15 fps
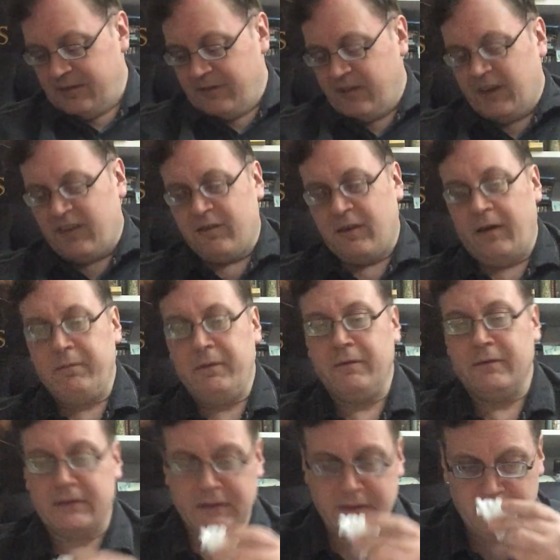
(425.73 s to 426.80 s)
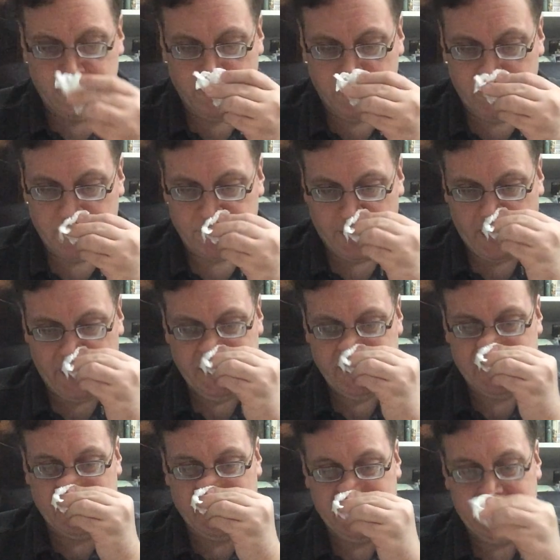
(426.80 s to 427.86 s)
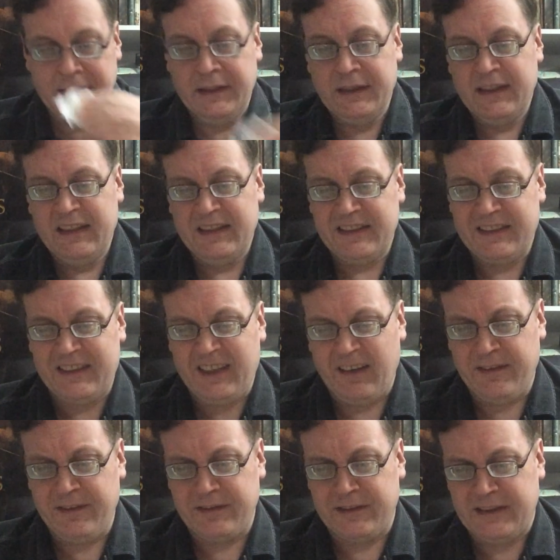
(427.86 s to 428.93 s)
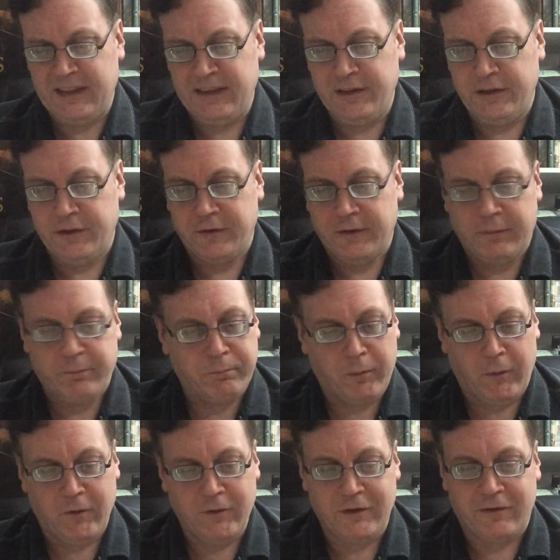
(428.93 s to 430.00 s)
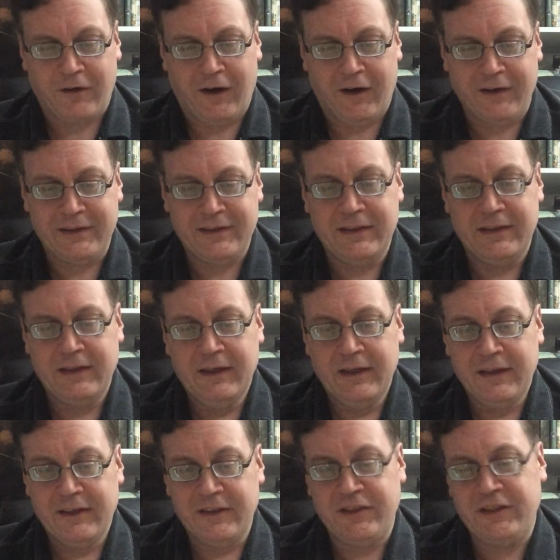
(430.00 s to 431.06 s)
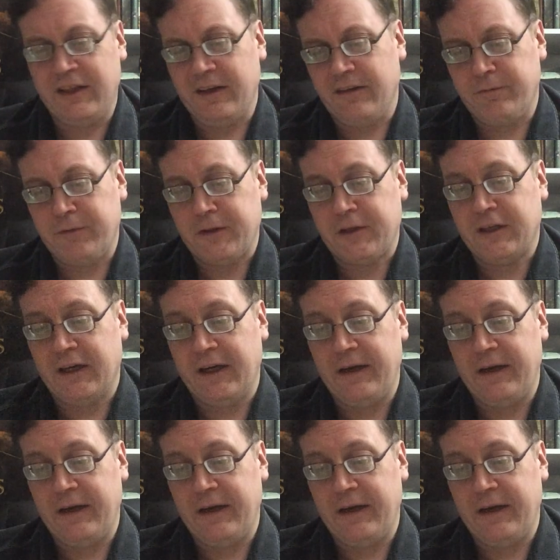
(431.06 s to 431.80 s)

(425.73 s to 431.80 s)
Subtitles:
When Robin was a youth of 18, stout of sinew and bold of heart, the sheriff of